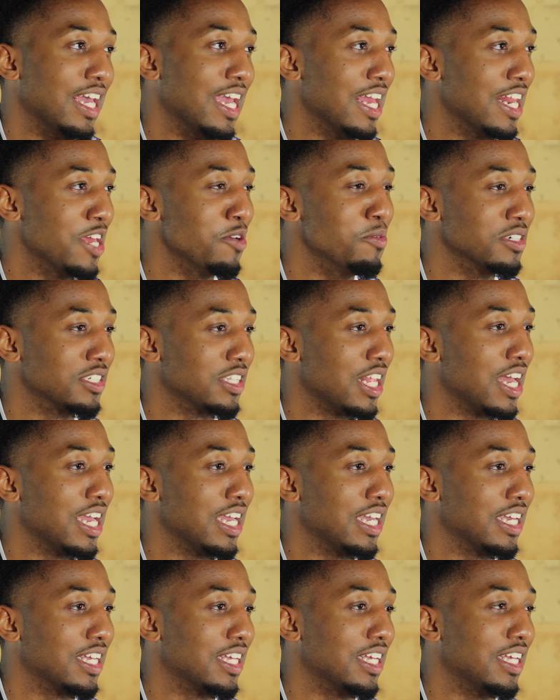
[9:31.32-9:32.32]
And it was
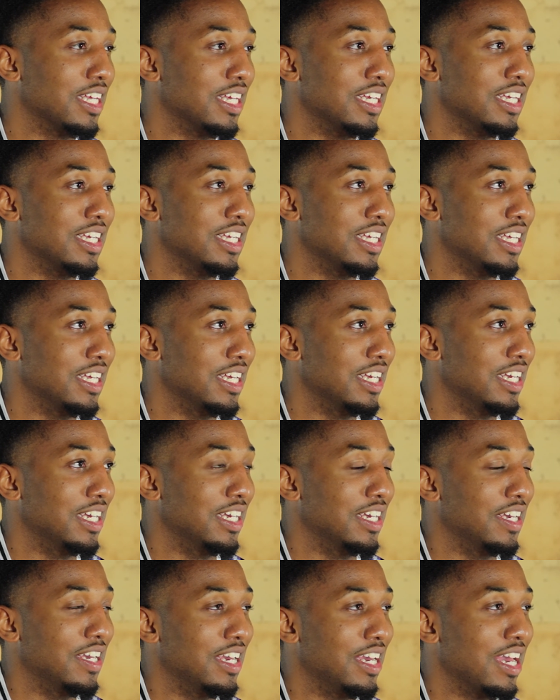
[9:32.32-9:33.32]
like,
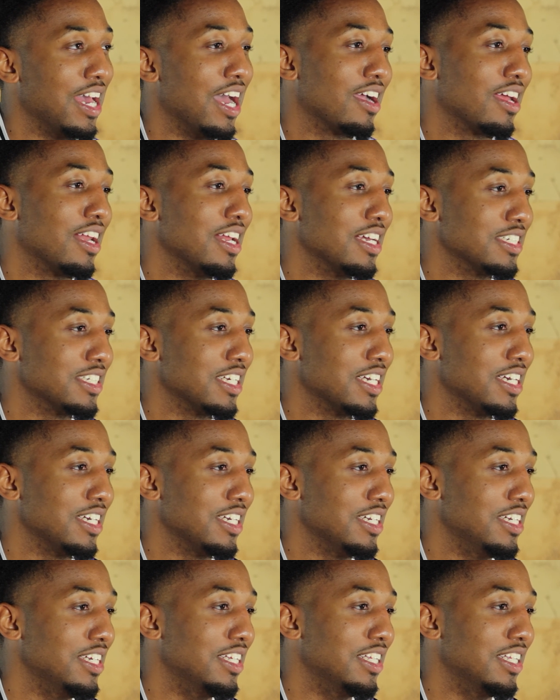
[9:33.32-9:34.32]
how can I
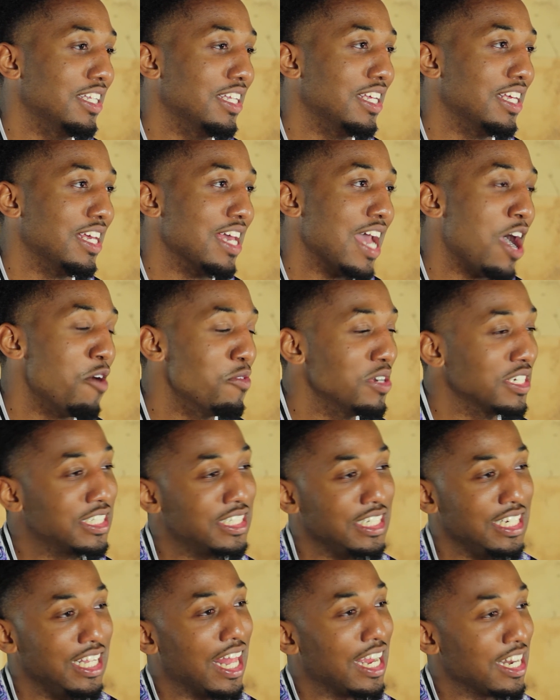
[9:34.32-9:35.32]
say, I would
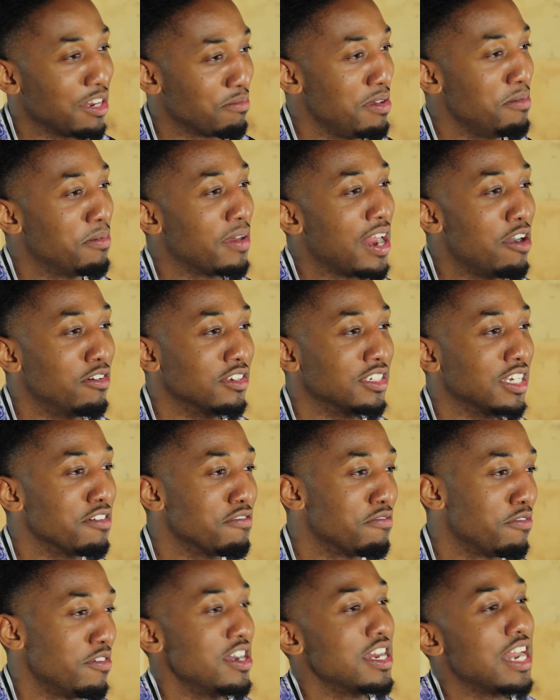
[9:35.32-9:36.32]
see like the people that was
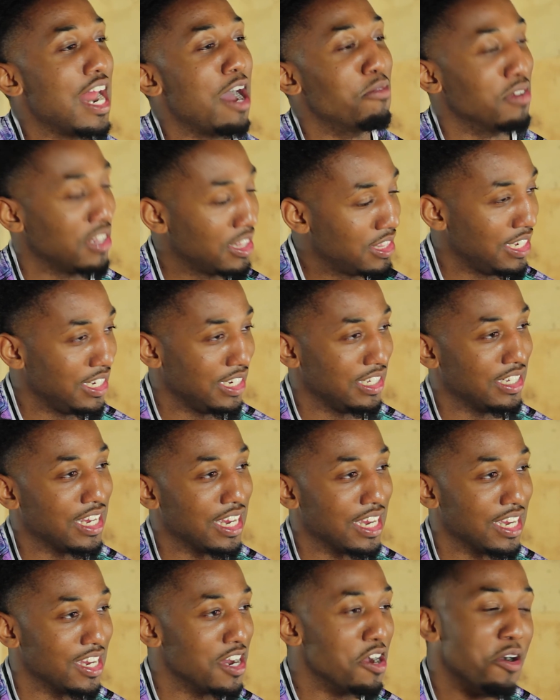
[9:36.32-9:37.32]
up front, I would think
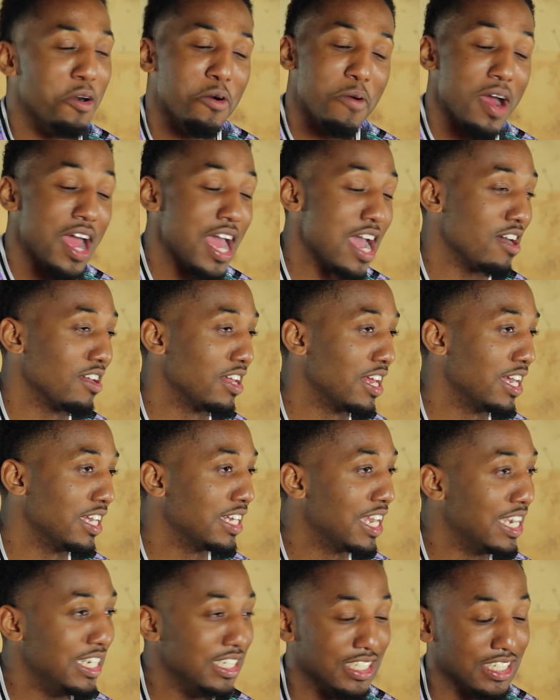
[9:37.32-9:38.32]
that, oh wow,
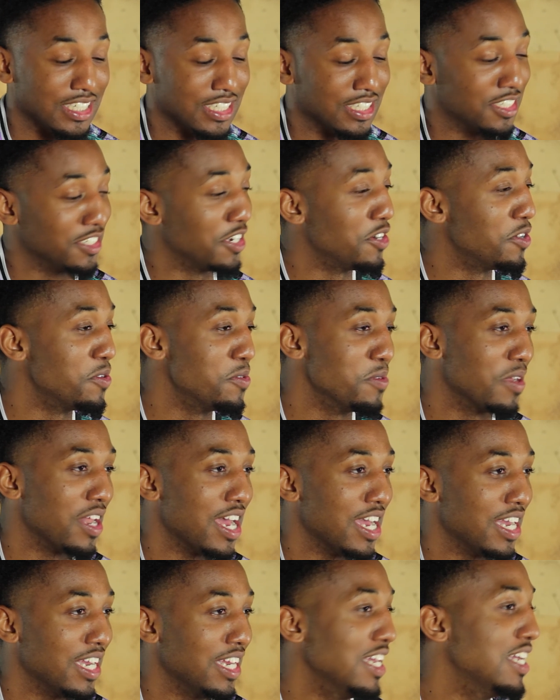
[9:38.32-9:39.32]
like they just so
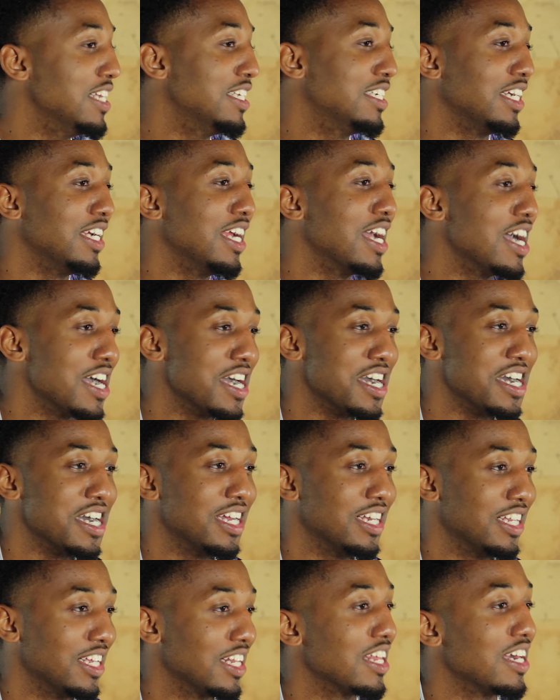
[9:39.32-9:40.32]
like into
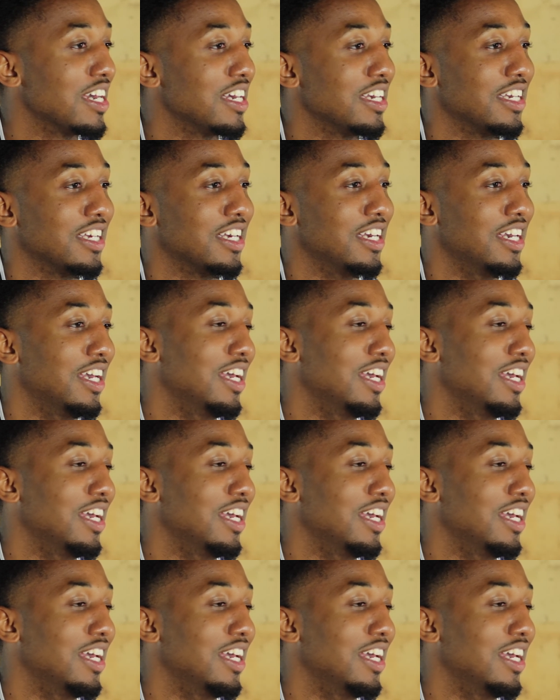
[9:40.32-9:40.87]
God, and like